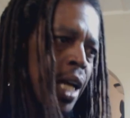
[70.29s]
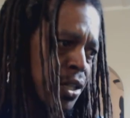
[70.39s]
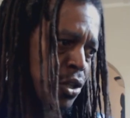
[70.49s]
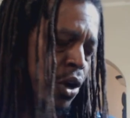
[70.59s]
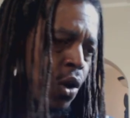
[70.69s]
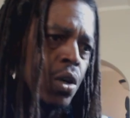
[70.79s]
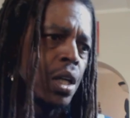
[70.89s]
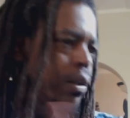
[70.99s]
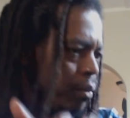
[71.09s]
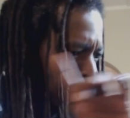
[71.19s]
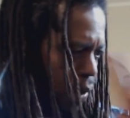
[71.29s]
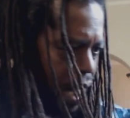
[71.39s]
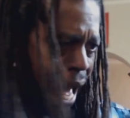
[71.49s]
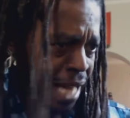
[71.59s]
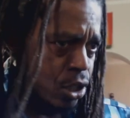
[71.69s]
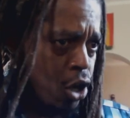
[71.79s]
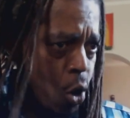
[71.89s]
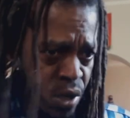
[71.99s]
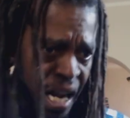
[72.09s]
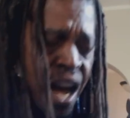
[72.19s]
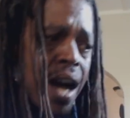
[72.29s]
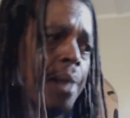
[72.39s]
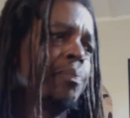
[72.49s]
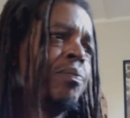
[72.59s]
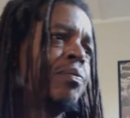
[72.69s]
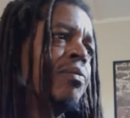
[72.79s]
And so at no time